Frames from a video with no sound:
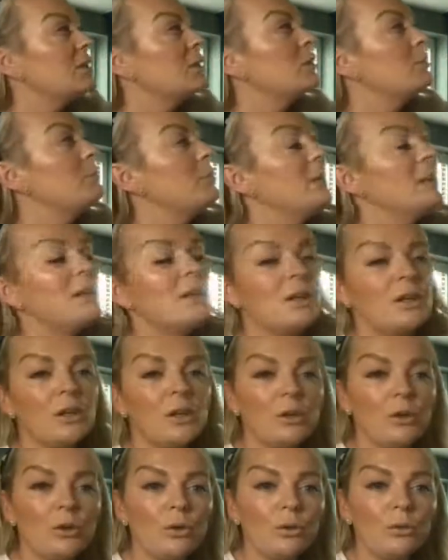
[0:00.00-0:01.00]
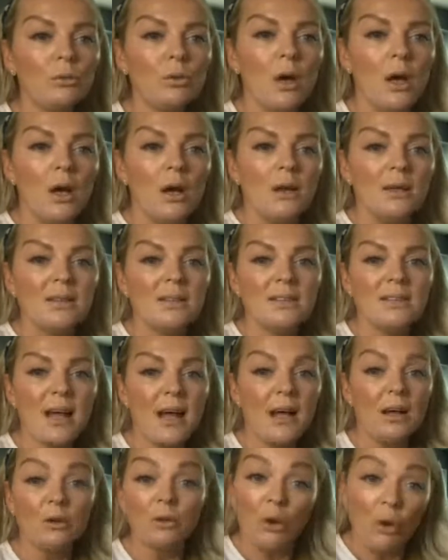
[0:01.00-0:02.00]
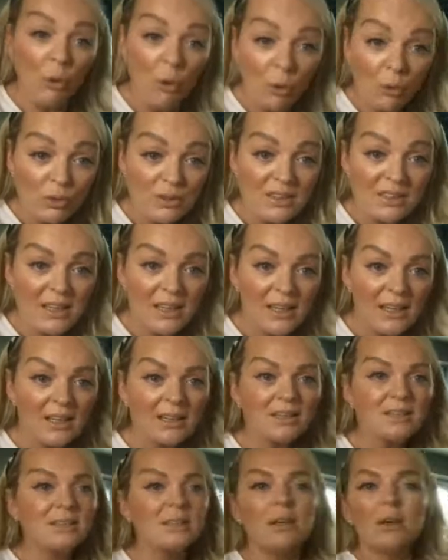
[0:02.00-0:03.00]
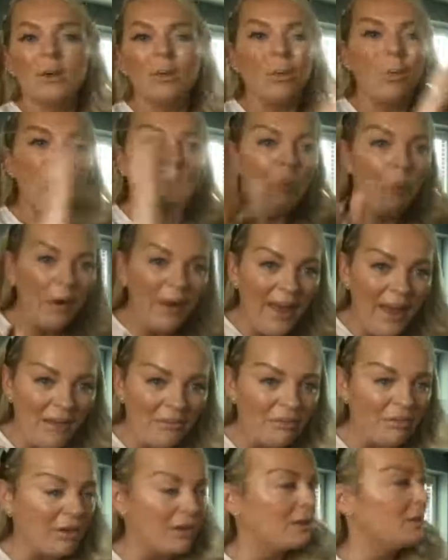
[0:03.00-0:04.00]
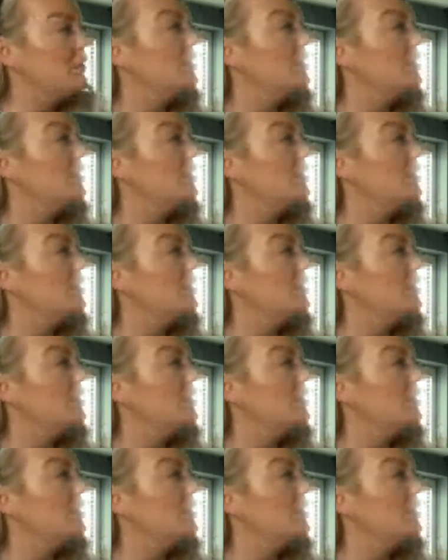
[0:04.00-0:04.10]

It could be that you sell courses, whatever.